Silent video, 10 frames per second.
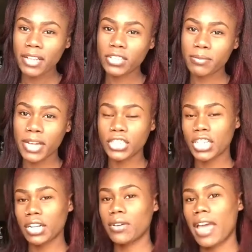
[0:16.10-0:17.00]
back to my
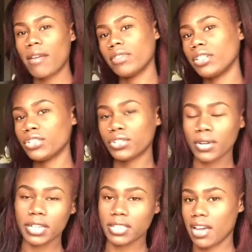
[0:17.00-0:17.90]
channel. I have another
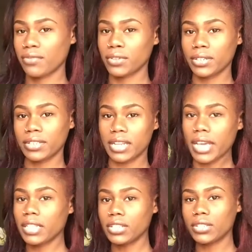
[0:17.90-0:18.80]
story time for you
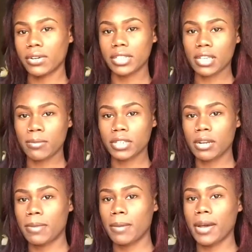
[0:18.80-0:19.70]
today. This story time is
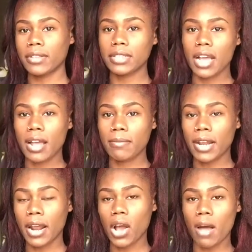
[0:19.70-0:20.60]
going to be about the time
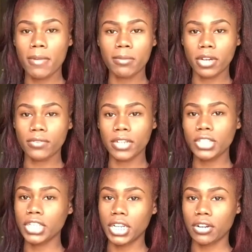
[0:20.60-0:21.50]
that I caught my
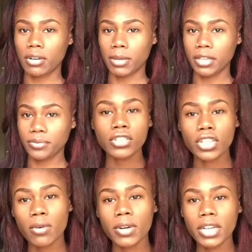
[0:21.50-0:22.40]
boyfriend cheating on me.
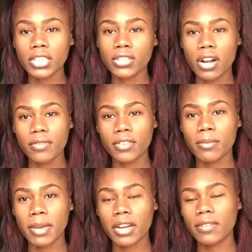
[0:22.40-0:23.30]
So we're going to start from
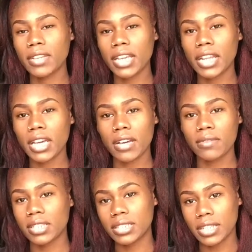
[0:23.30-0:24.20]
the very beginning
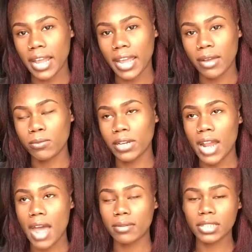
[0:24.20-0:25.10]
of this day
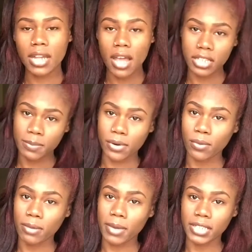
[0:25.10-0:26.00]
when I was in the
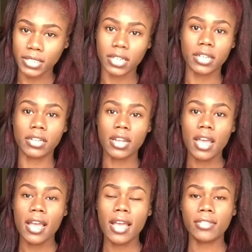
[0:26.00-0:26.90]
hospital with my son.
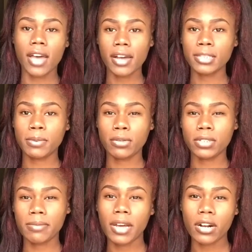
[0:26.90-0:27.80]
The hospital
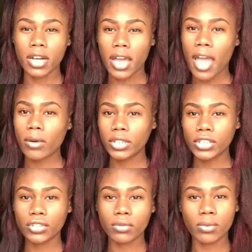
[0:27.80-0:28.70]
was about an hour or
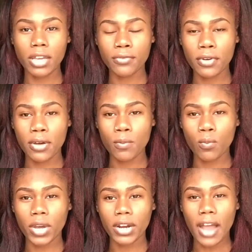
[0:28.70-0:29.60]
two away
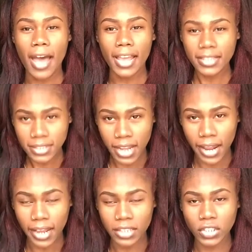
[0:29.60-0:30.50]
from where I
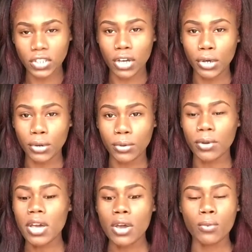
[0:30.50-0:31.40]
stay,
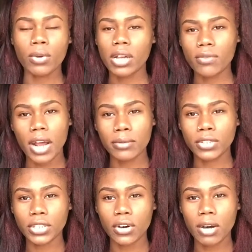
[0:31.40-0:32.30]
so whenever I
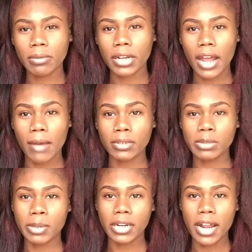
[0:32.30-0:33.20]
was to go up there, I would
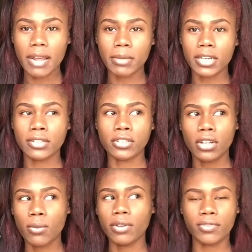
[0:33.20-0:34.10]
spend a night because
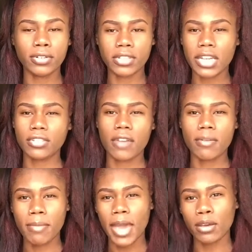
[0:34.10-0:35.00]
no one feels like
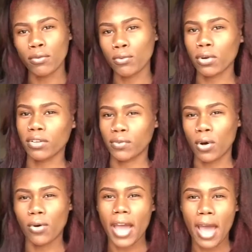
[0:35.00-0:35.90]
driving back and forth a
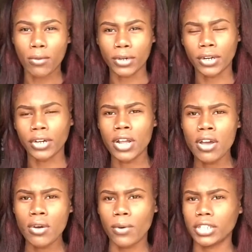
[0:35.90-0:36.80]
whole hour
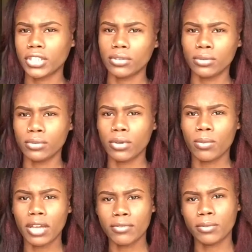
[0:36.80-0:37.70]
or two
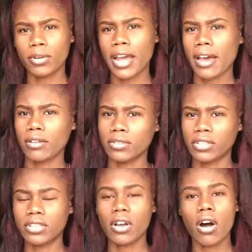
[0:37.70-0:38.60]
away from your
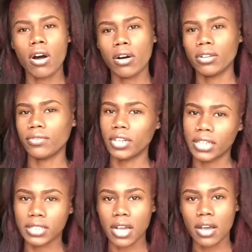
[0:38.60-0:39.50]
house all the
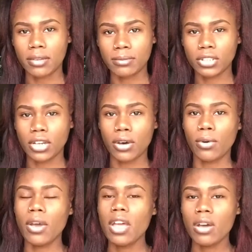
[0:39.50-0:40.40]
freaking time.
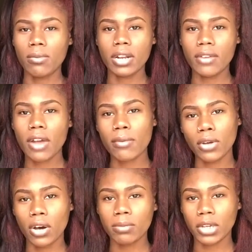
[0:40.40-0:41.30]
So whenever I
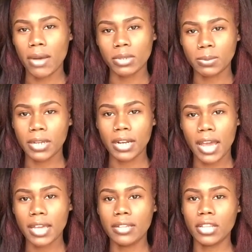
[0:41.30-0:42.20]
would go up there, I would spend a
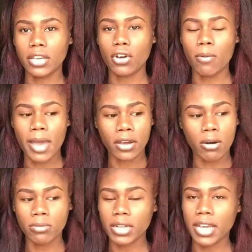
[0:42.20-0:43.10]
night and then go back
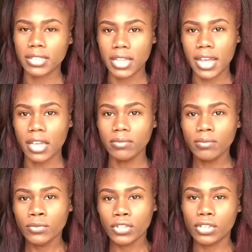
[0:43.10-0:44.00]
home the next day
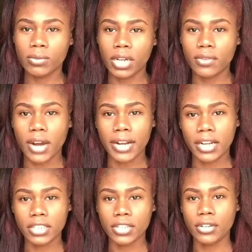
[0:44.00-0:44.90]
to do whatever I
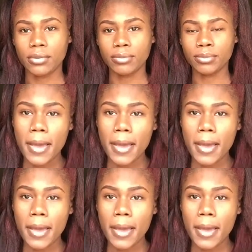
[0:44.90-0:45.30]
needed to do.